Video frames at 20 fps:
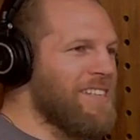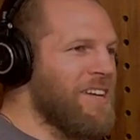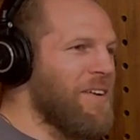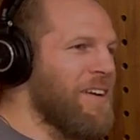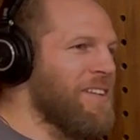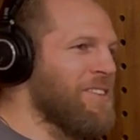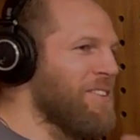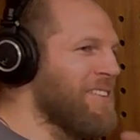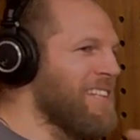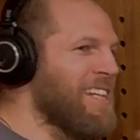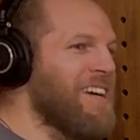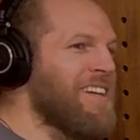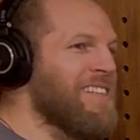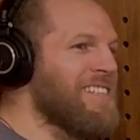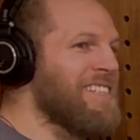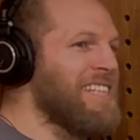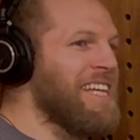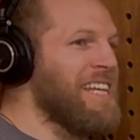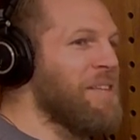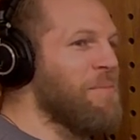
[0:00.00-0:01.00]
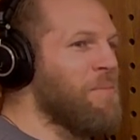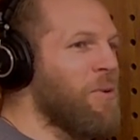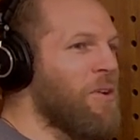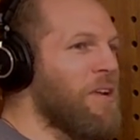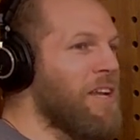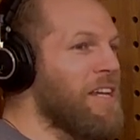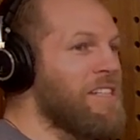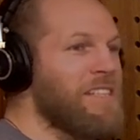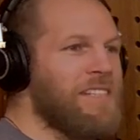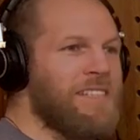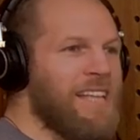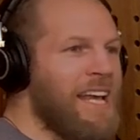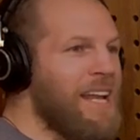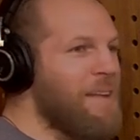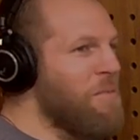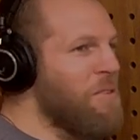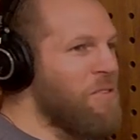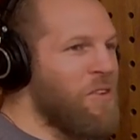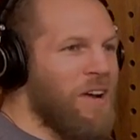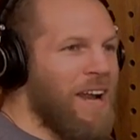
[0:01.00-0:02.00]
So as long as they can't see the body, just tell
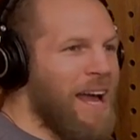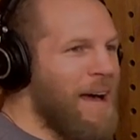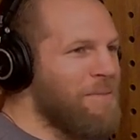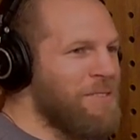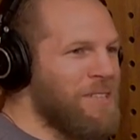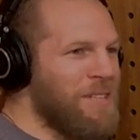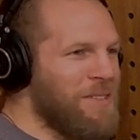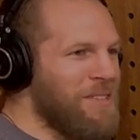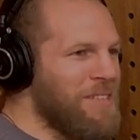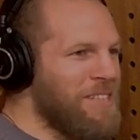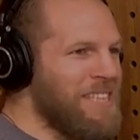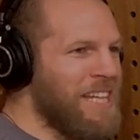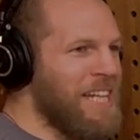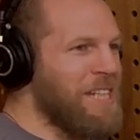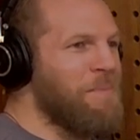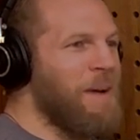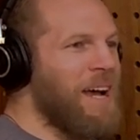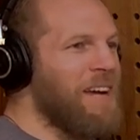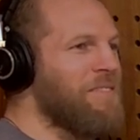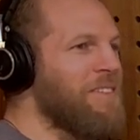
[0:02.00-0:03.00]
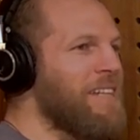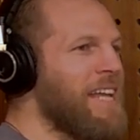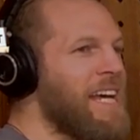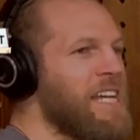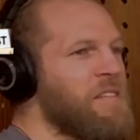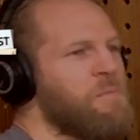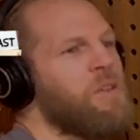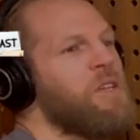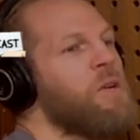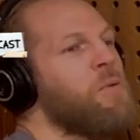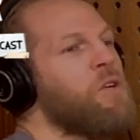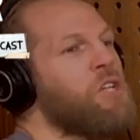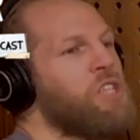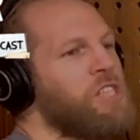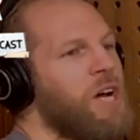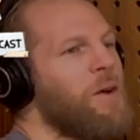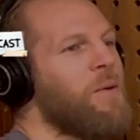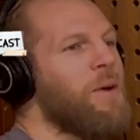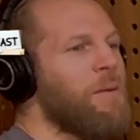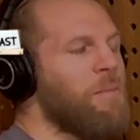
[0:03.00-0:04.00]
them you've got an absolute six-pack for days, but you don't want to
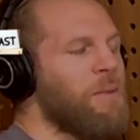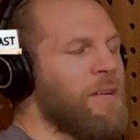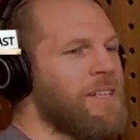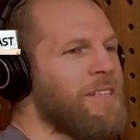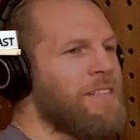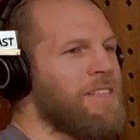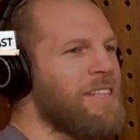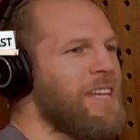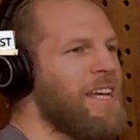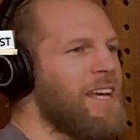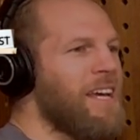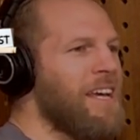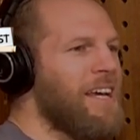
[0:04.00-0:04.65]
show it because...